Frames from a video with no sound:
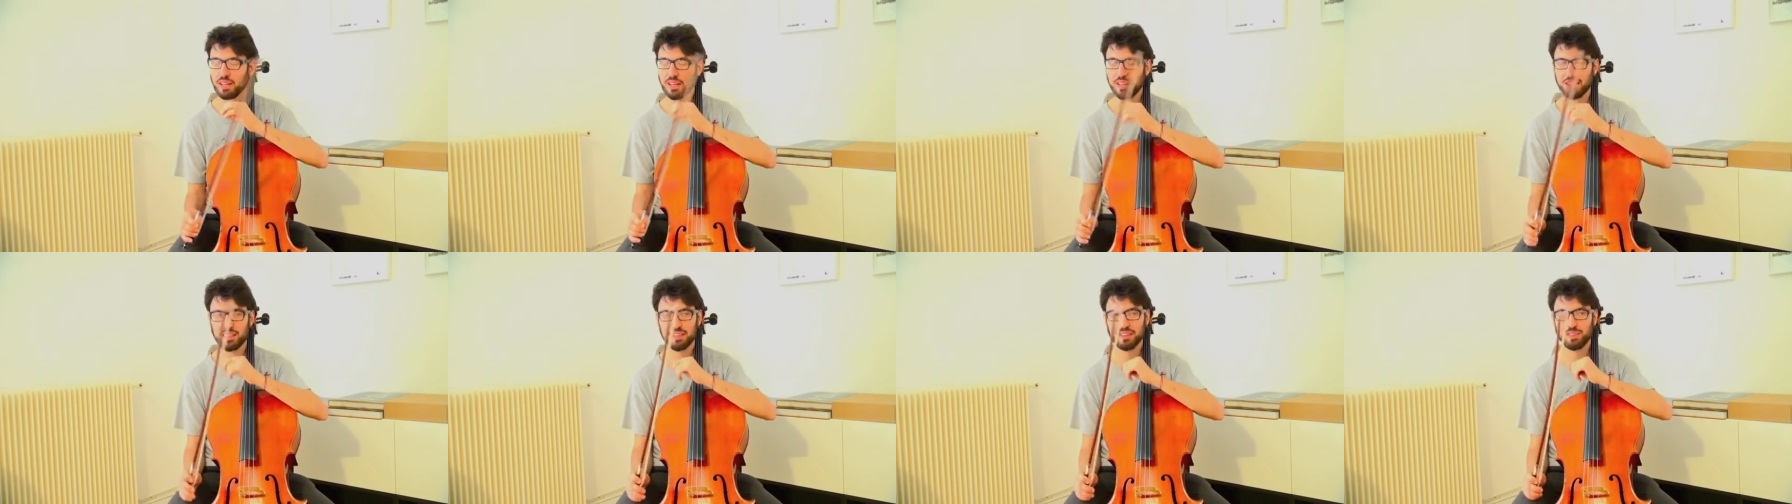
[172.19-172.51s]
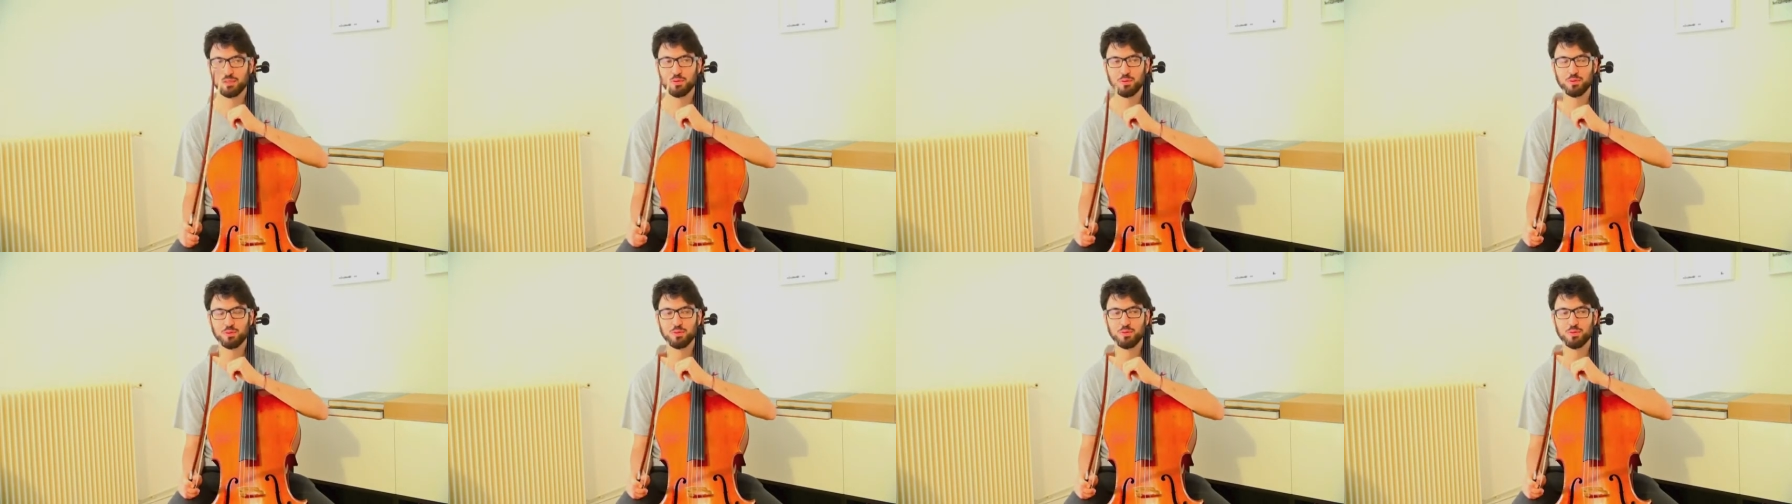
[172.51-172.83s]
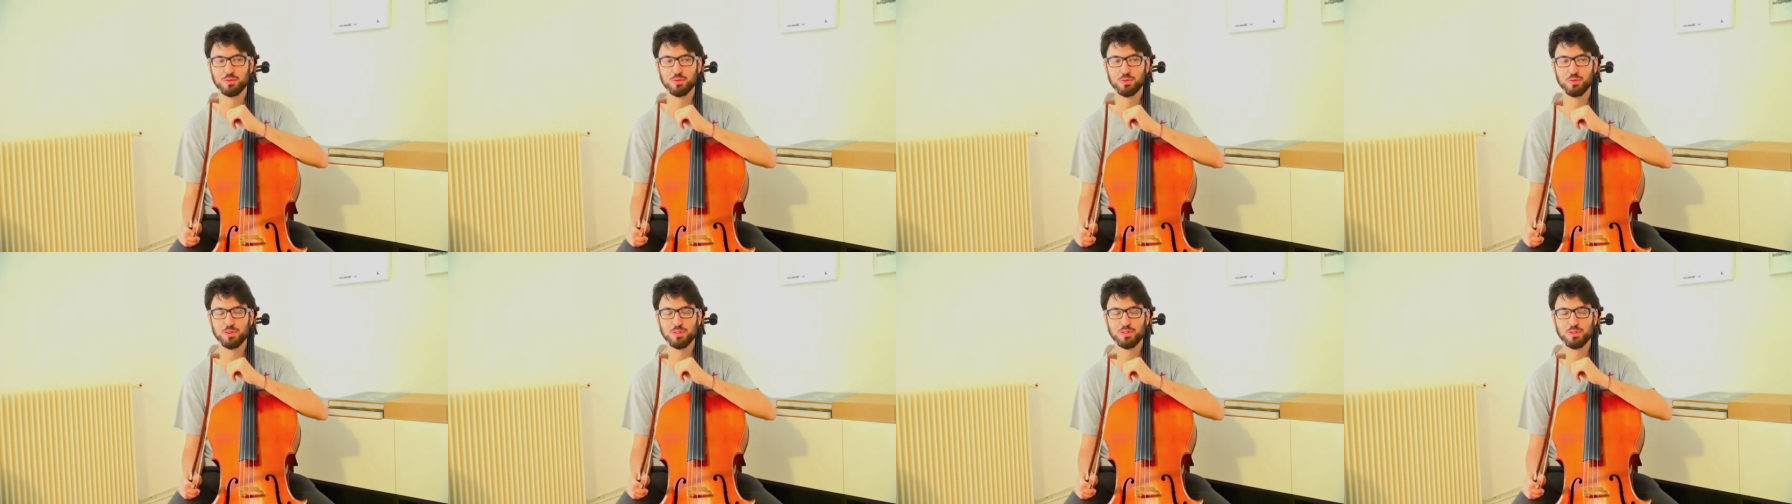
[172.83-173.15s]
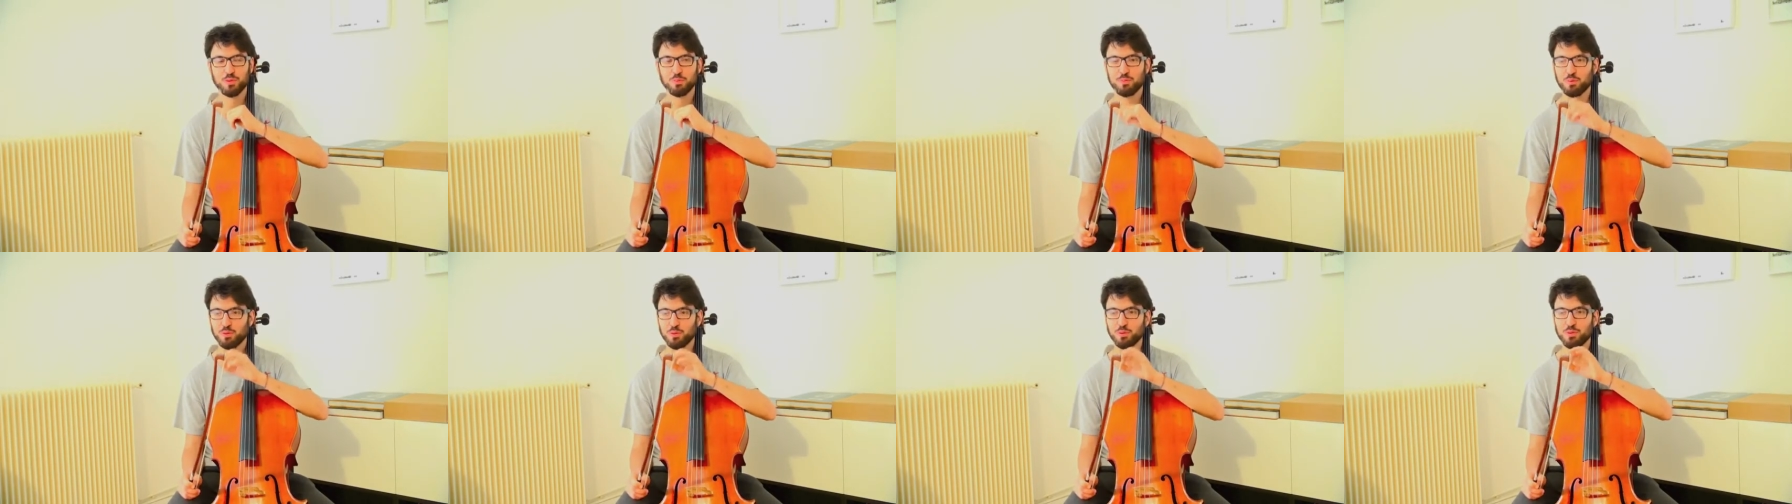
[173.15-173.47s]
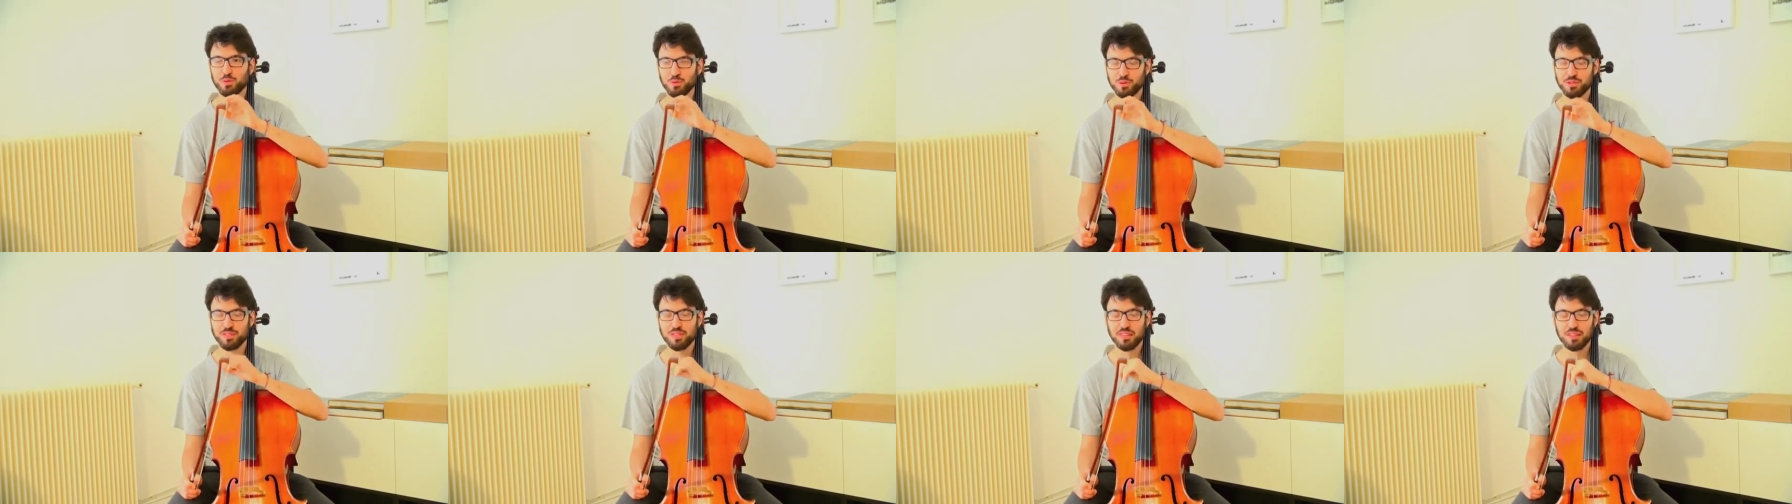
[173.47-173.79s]
to
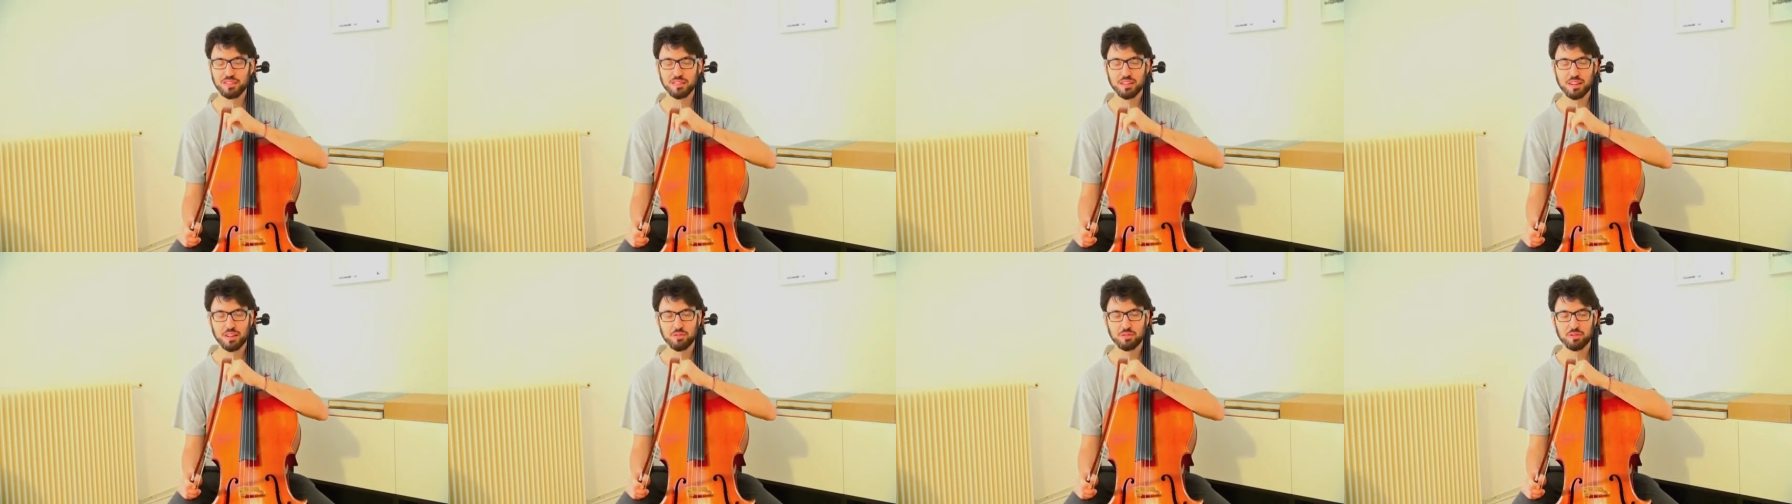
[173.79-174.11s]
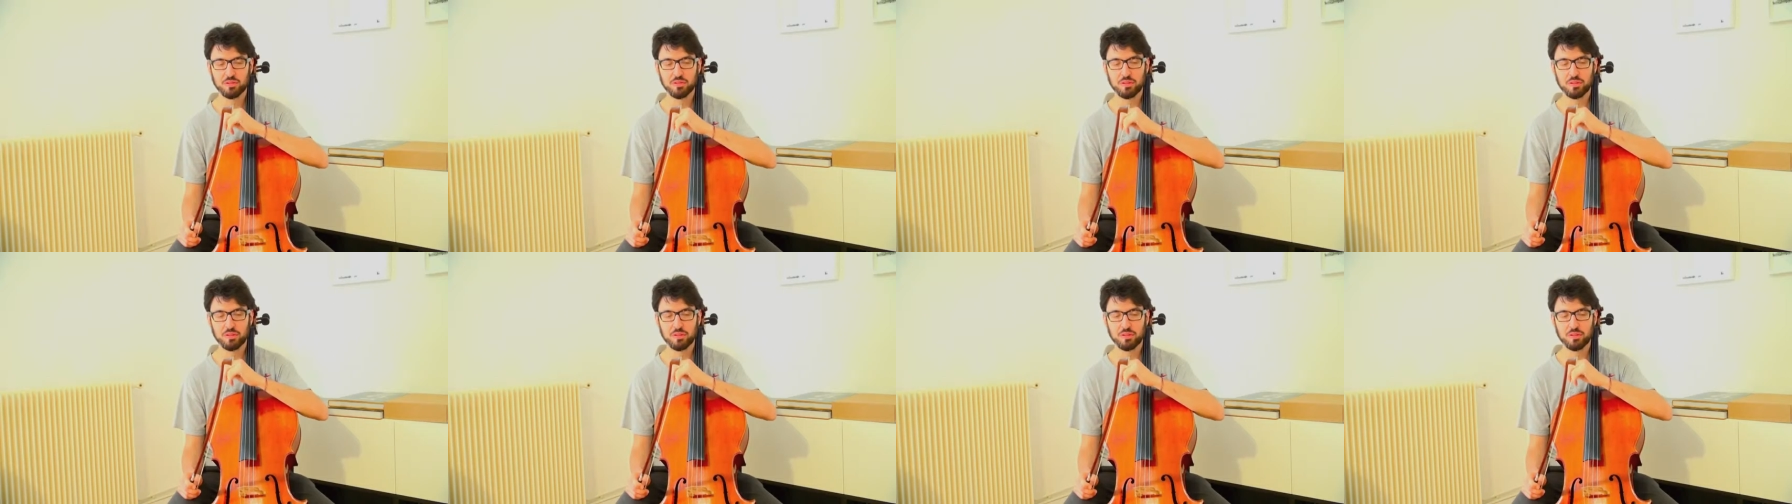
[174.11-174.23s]
produce this sound.